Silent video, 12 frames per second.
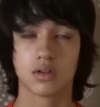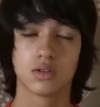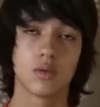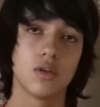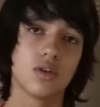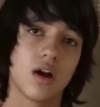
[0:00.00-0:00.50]
So
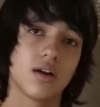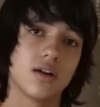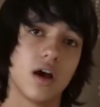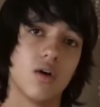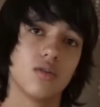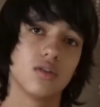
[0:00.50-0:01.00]
when you cut
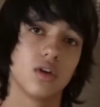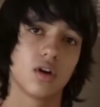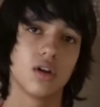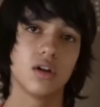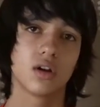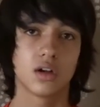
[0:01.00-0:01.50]
down, you're
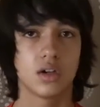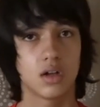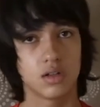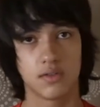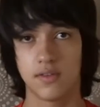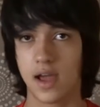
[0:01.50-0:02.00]
going to cut
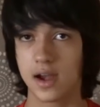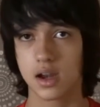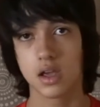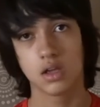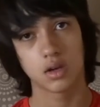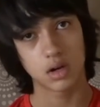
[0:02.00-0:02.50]
down the fat,
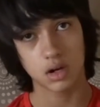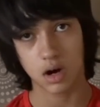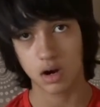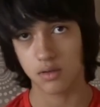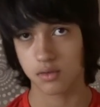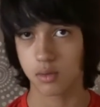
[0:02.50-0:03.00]
you're going to
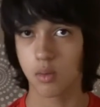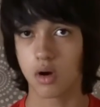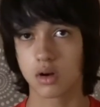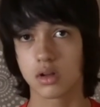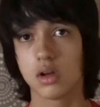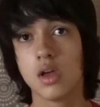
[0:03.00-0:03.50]
cut off the
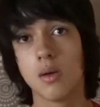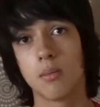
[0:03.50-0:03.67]
water,